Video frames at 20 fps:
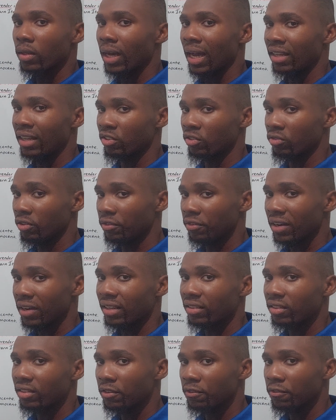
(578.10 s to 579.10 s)
as a
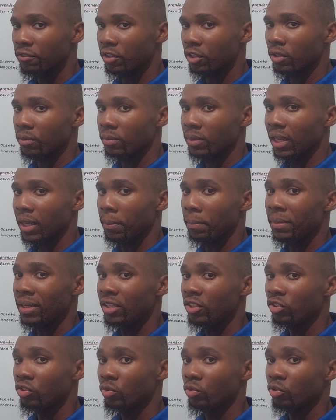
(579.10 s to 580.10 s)
reflexive verb, it
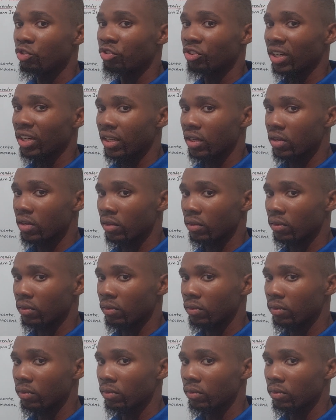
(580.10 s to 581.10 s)
means to try on.
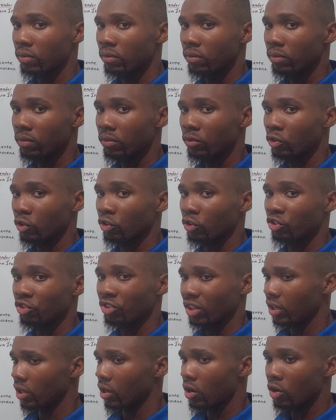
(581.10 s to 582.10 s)
So
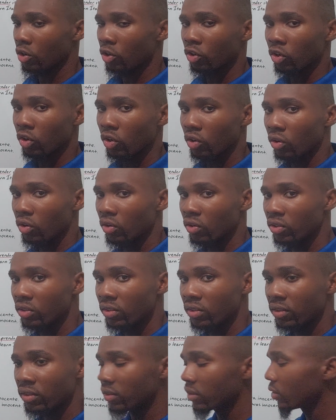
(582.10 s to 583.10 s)
try on
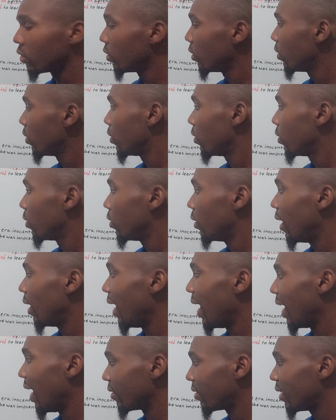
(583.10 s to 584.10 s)
clothes,
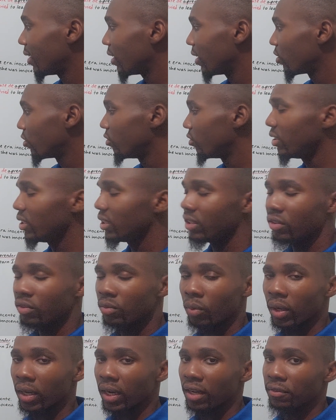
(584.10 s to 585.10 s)
accessories,
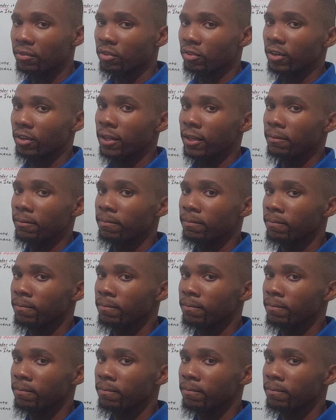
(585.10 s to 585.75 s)
what have you, right?